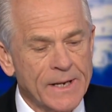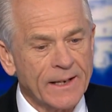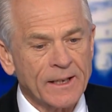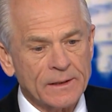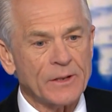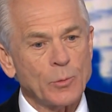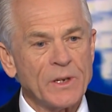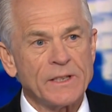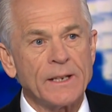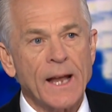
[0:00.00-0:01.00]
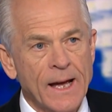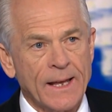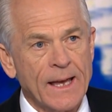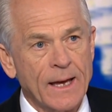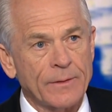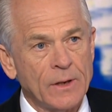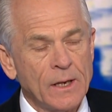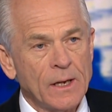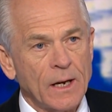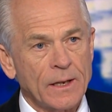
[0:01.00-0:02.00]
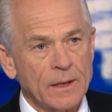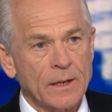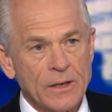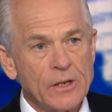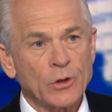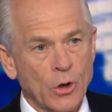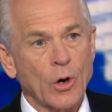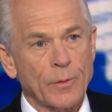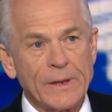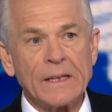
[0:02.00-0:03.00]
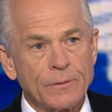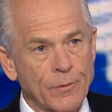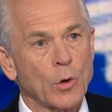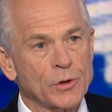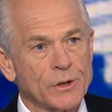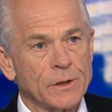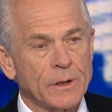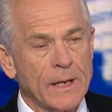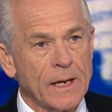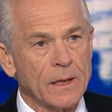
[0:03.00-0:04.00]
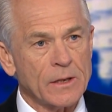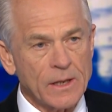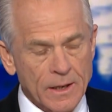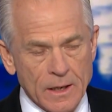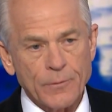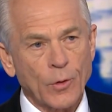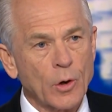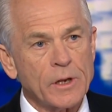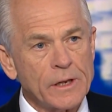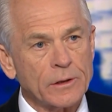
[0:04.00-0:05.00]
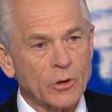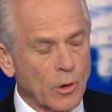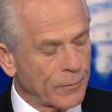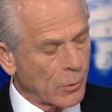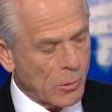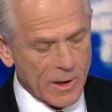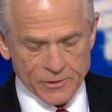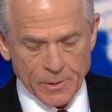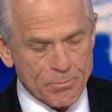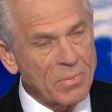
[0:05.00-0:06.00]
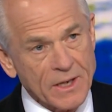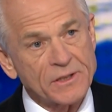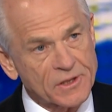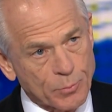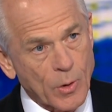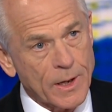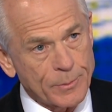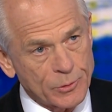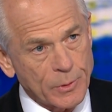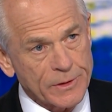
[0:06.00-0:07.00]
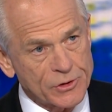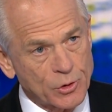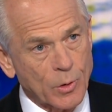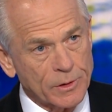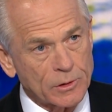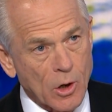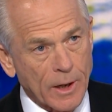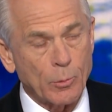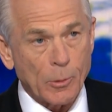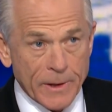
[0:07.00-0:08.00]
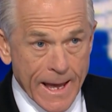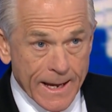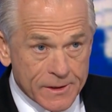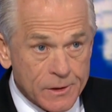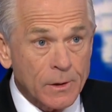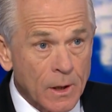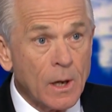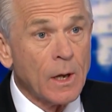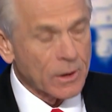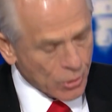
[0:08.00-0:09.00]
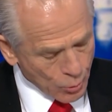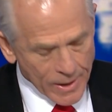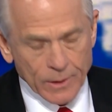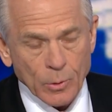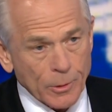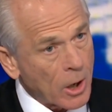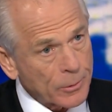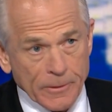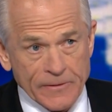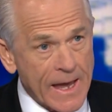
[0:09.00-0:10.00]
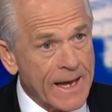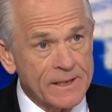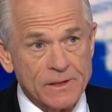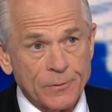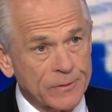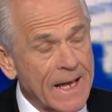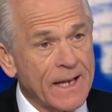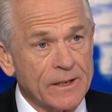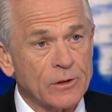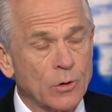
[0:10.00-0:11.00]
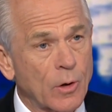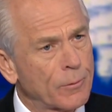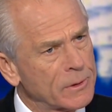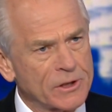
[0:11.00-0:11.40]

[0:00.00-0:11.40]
Technically, we did not have a, a yield curve inversion. That, a, an inverted yield curve requires a big spread between the short and the long end. What As we had is a, a, smaller one. Correct. Well, all we've had is a flat yield curve.